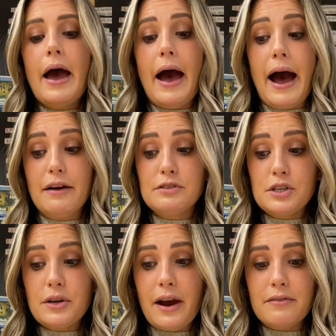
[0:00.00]
After
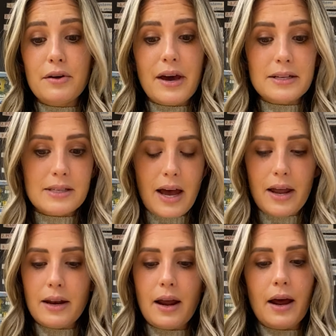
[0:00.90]
you have all that
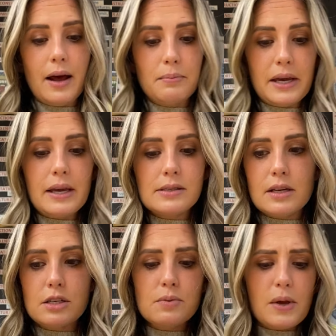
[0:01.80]
done, like I
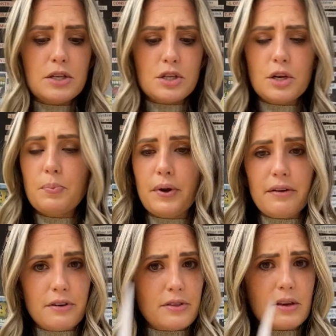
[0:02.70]
said, just make sure you put
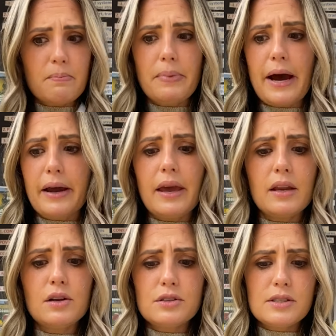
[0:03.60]
everything back
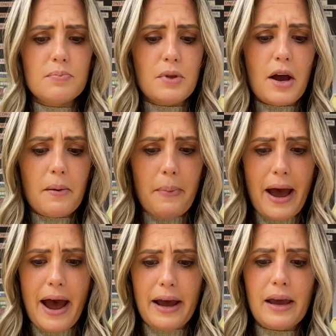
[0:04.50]
in your Ziploc
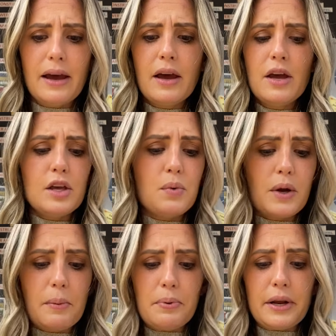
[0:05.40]
bag. You
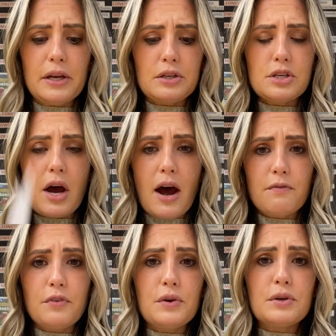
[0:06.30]
wanna bring your
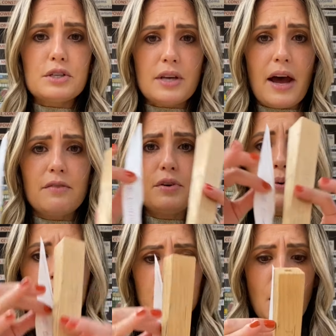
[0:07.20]
top view, your side view,
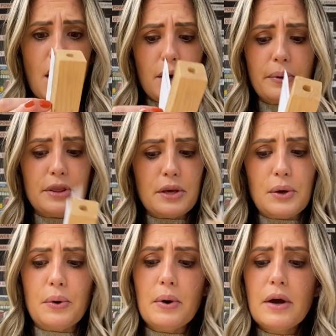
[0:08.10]
and your car with
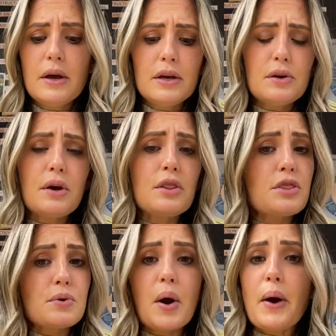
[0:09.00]
you. You can
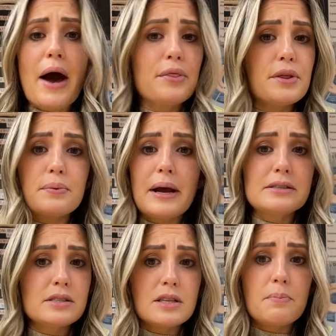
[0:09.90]
throw out the
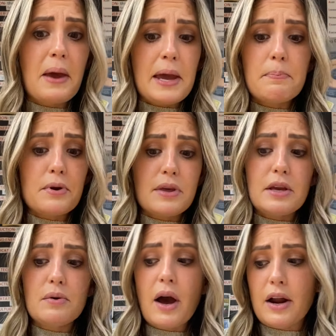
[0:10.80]
rest of the paper
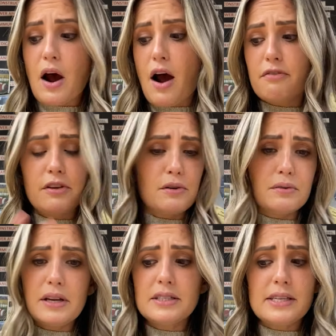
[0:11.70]
that you cut off. You
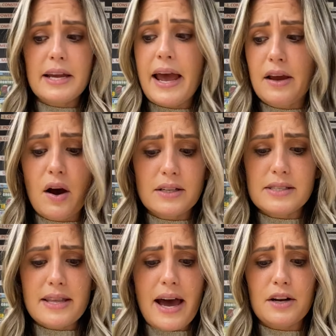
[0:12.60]
don't need to hang on
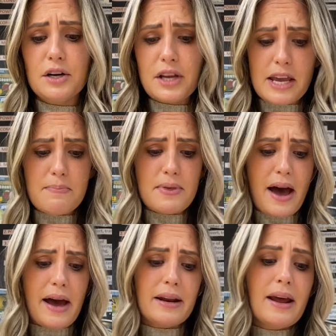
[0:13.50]
to that or keep
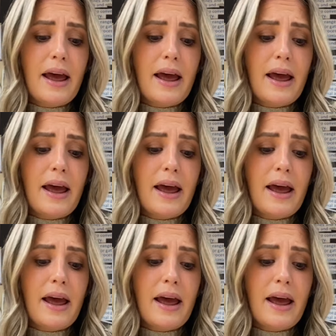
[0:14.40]
that.